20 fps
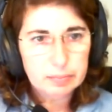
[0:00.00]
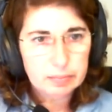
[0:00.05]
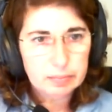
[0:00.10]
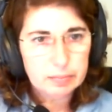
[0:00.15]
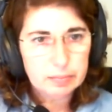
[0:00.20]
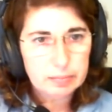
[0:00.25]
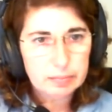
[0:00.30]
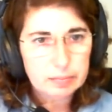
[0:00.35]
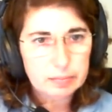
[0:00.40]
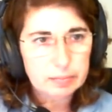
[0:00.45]

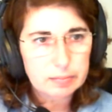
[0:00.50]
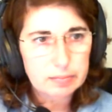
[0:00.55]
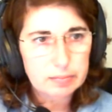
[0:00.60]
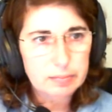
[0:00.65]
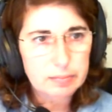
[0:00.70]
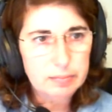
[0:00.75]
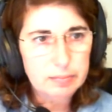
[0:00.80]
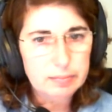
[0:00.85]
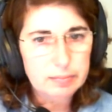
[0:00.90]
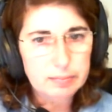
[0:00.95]

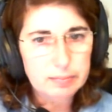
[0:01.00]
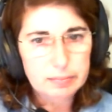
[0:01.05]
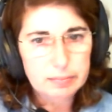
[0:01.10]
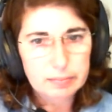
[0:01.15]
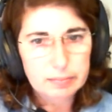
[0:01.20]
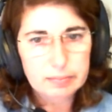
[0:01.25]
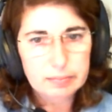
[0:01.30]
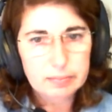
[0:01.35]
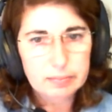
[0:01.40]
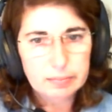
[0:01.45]

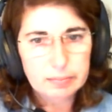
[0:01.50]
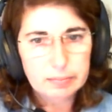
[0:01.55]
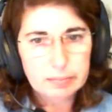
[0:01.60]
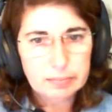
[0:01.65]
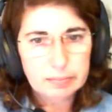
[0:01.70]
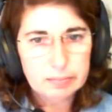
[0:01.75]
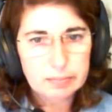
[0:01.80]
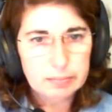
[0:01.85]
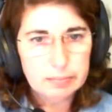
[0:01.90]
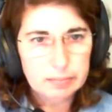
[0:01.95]

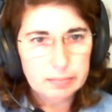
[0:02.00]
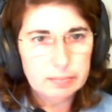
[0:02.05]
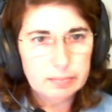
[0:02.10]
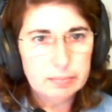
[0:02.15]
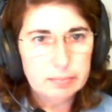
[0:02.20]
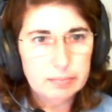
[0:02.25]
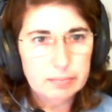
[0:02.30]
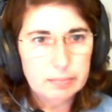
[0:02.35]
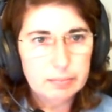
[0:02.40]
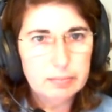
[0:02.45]

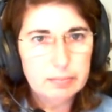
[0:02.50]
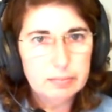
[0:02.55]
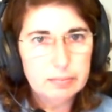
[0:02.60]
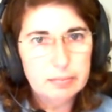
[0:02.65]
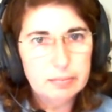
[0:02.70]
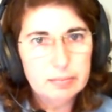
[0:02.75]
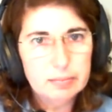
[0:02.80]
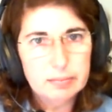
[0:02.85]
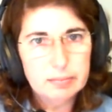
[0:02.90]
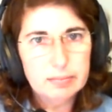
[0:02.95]

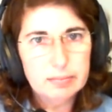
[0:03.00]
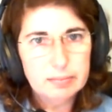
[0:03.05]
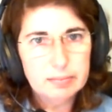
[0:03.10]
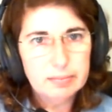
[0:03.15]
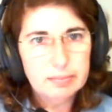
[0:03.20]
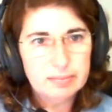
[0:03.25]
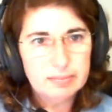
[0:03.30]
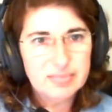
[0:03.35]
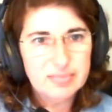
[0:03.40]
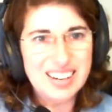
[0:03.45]

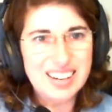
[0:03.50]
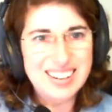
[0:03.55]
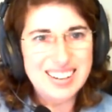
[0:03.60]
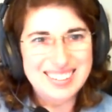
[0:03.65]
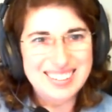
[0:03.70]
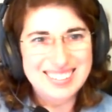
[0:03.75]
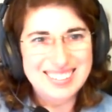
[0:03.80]
[no speech]